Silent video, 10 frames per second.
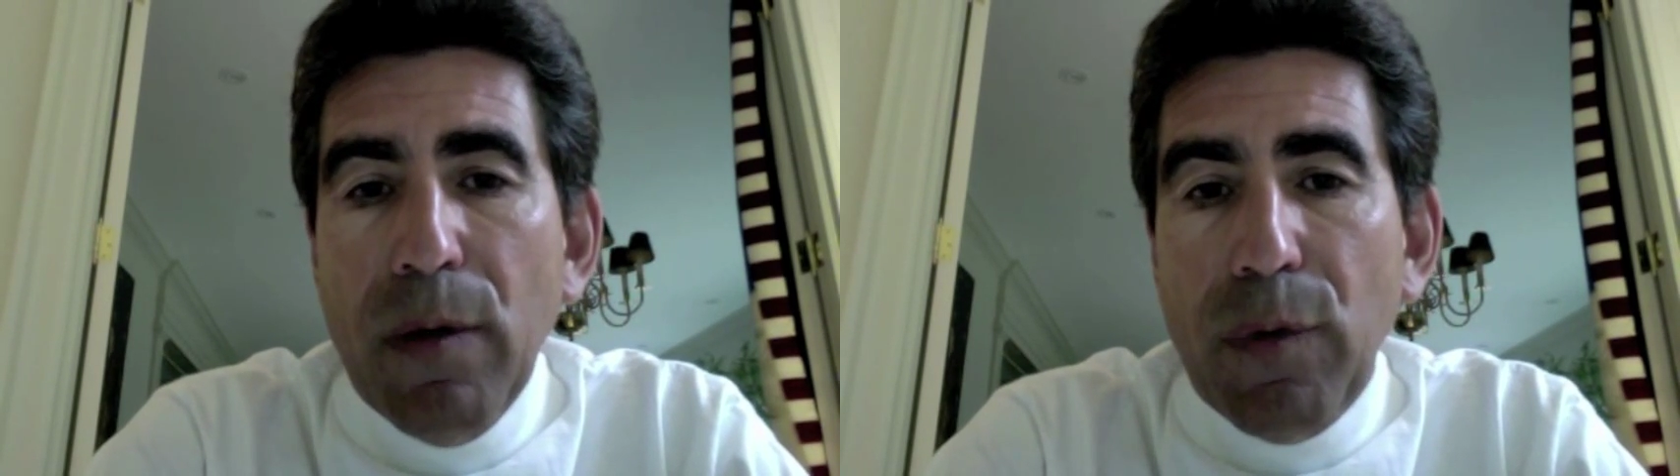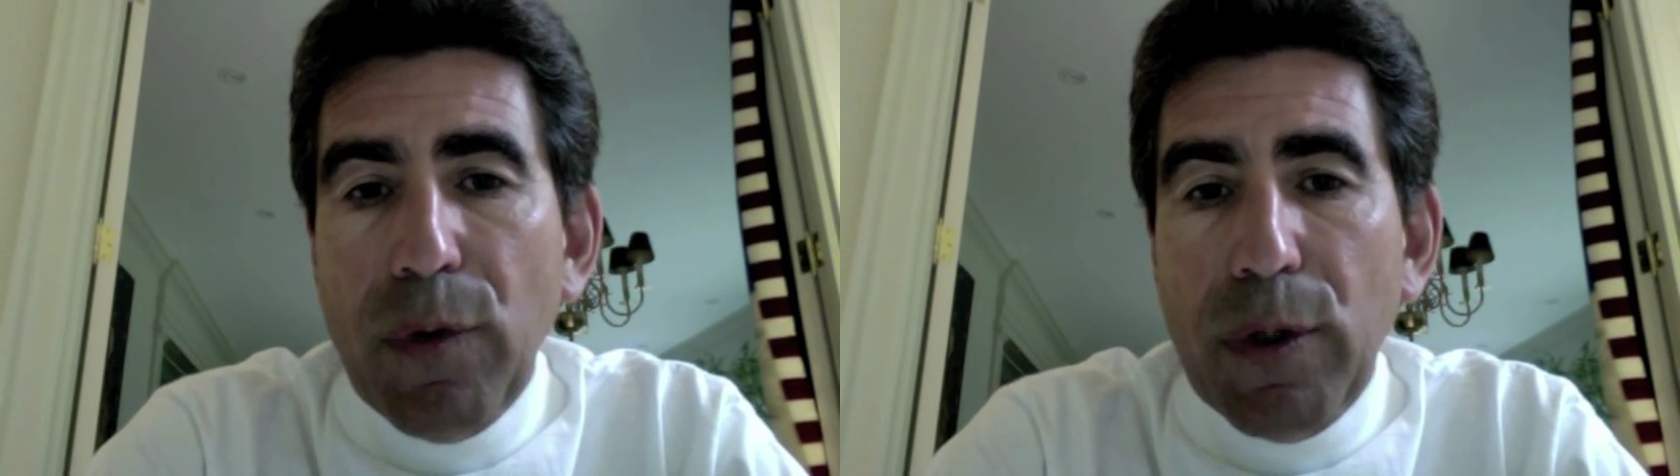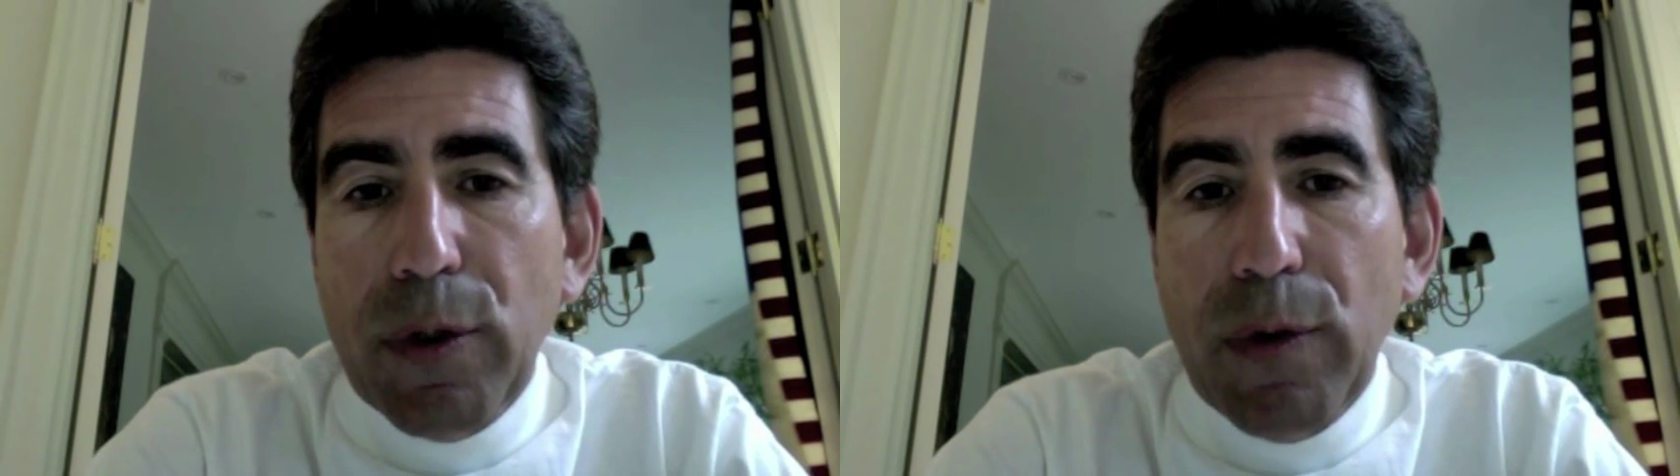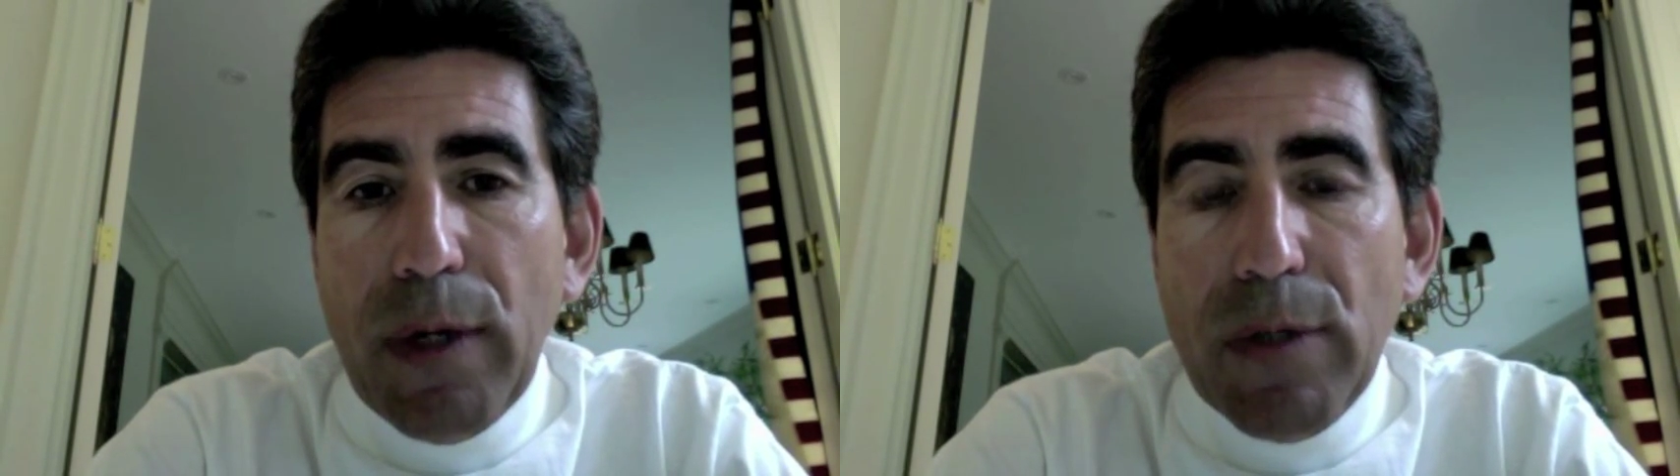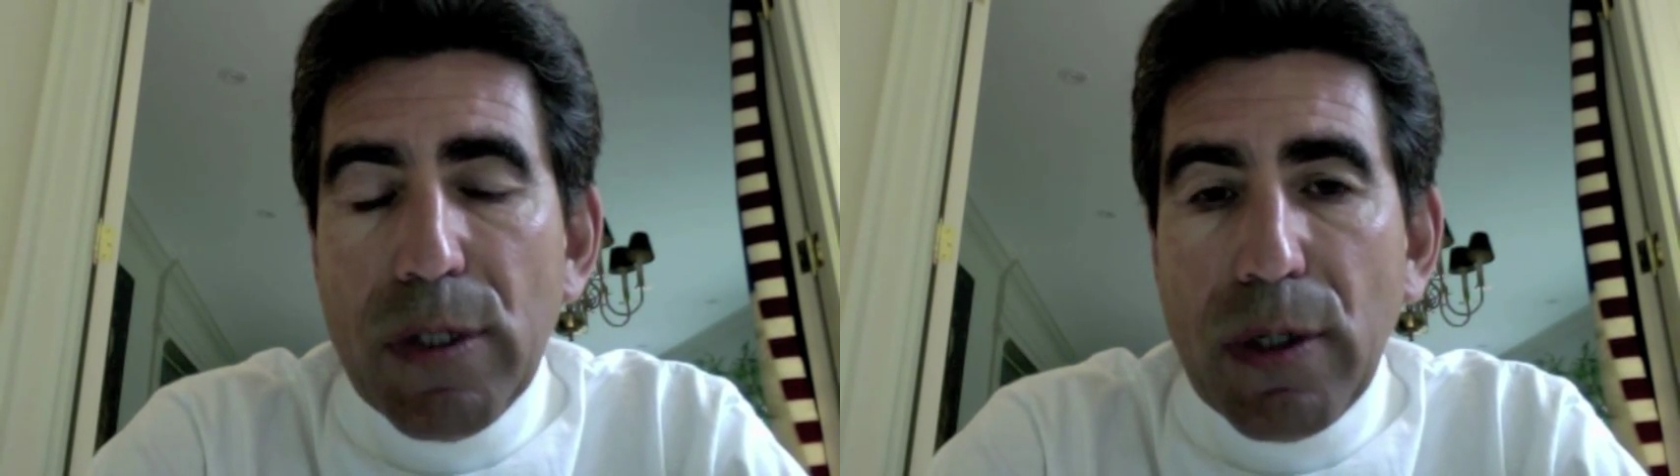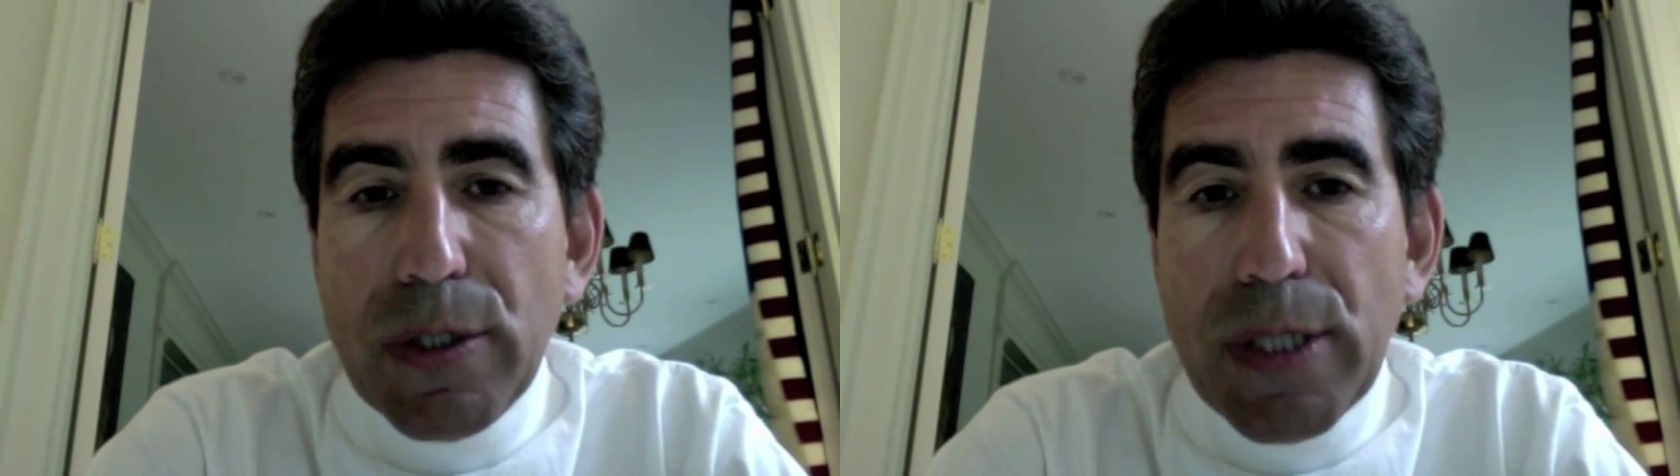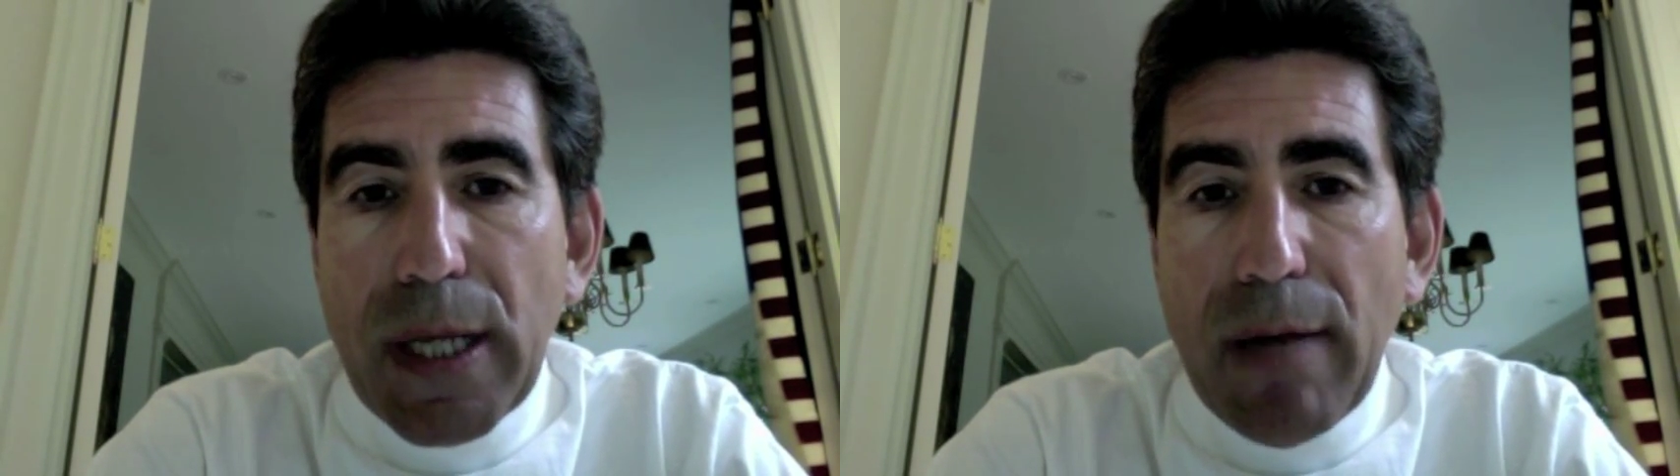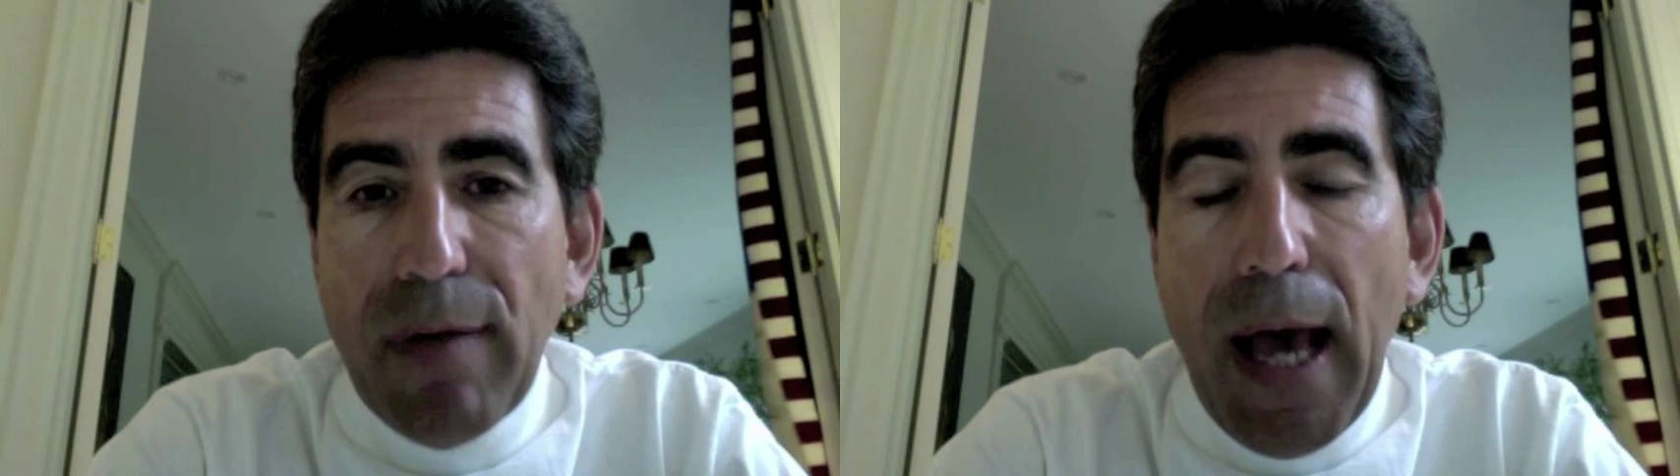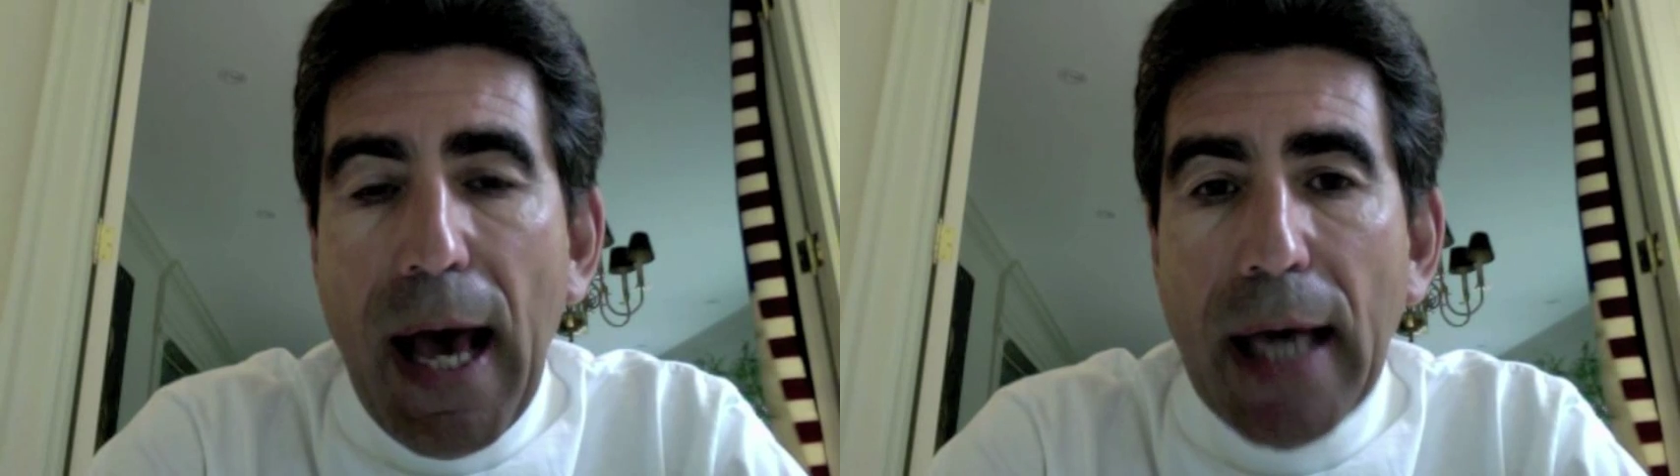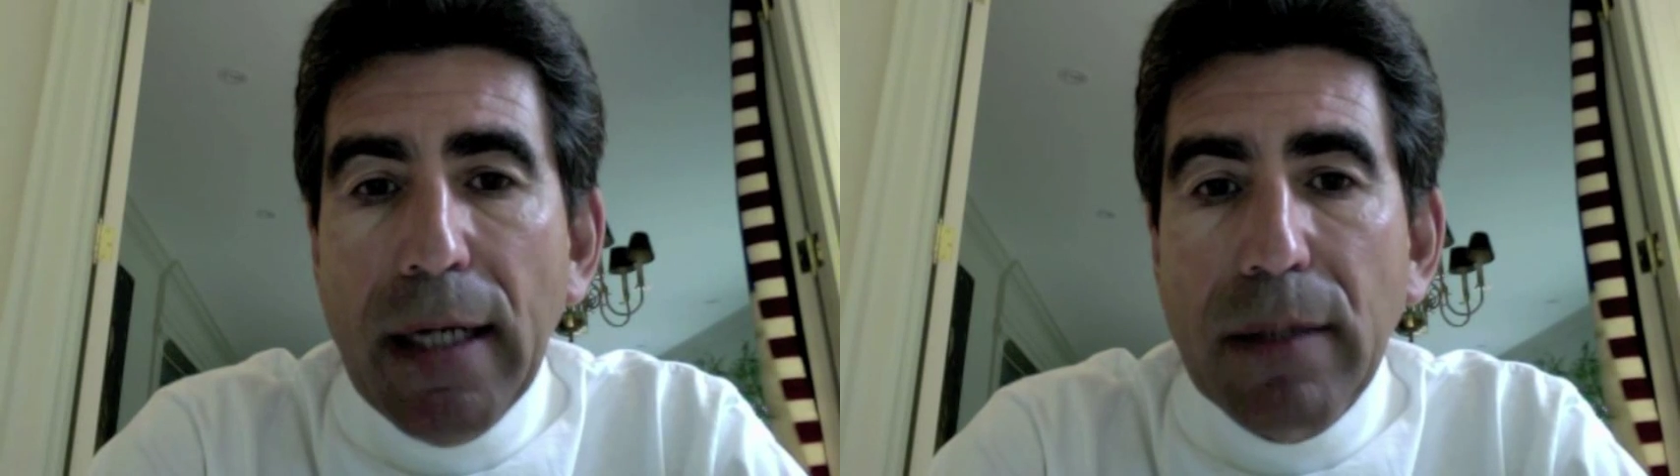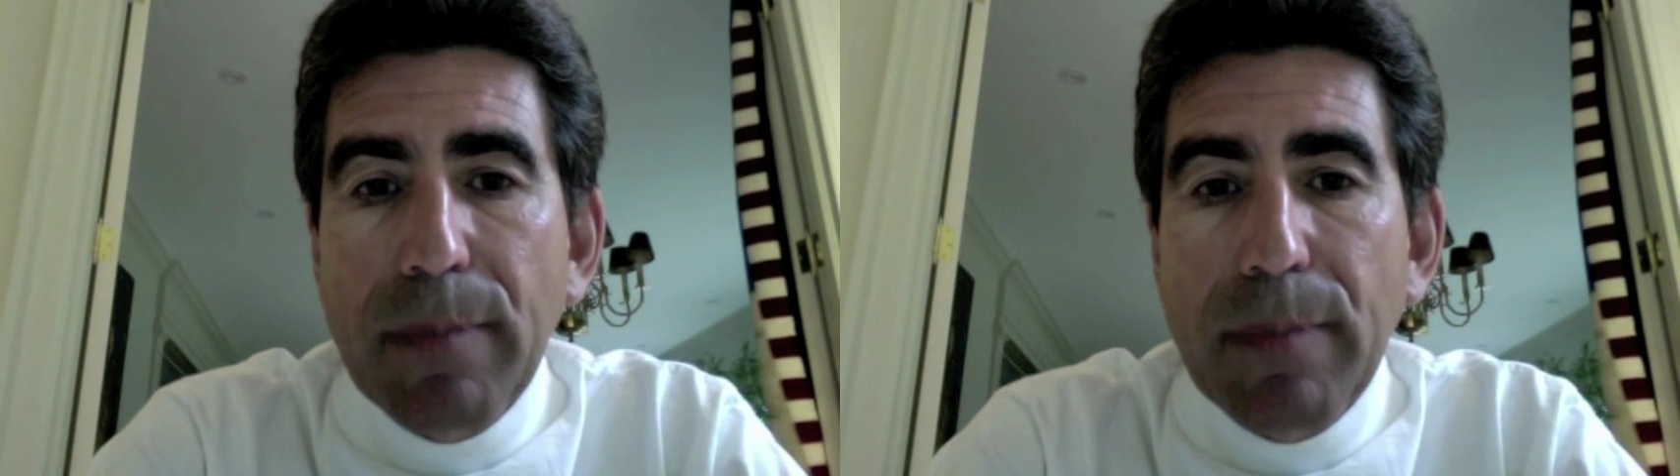for the great results that I've had,